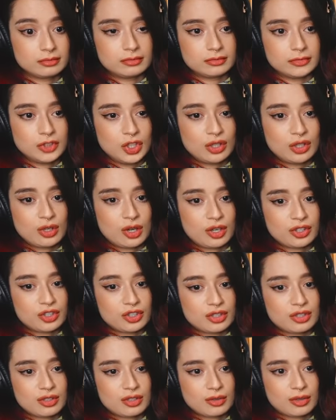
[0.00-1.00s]
You're not
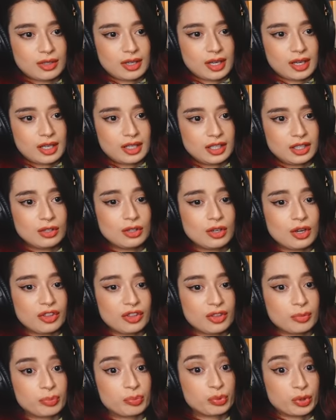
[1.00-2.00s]
just okay. You got
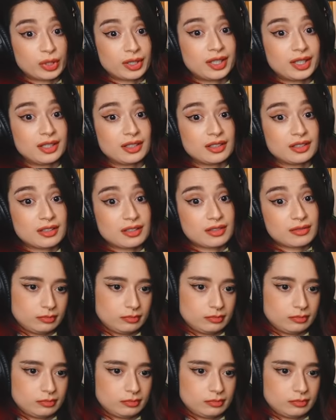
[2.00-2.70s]
the brains.